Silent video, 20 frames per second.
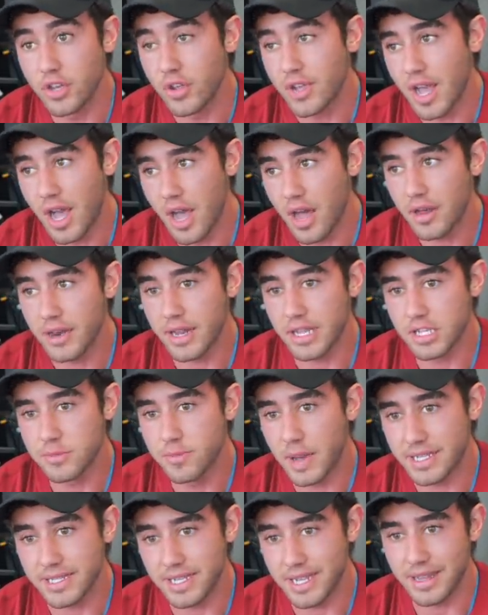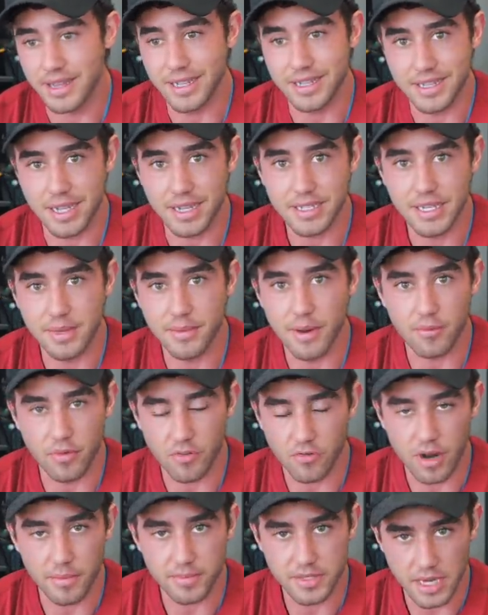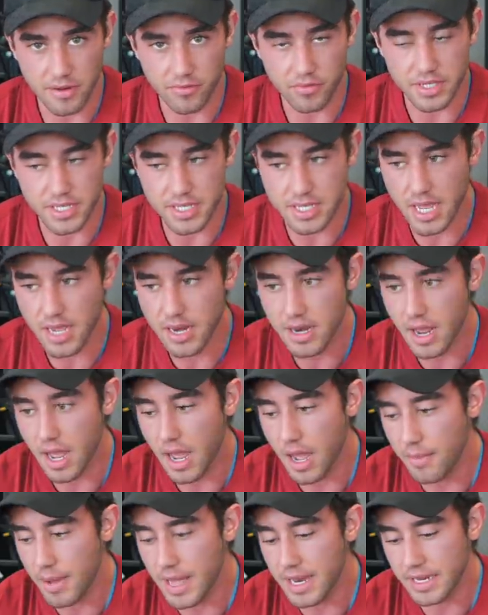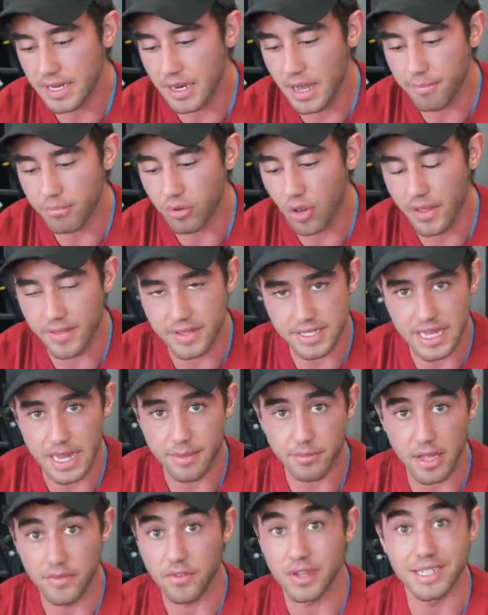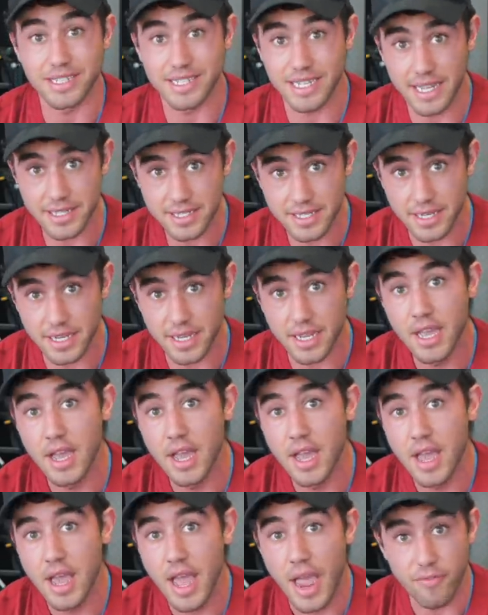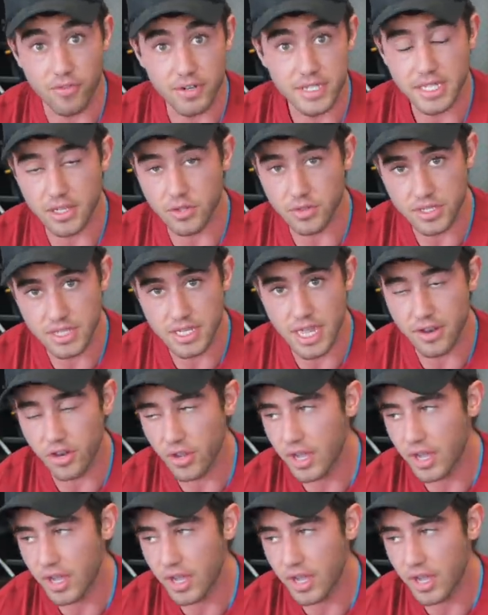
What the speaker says: You can't expect to get the exact same number of reps every set and apply the same level of intensity every single set.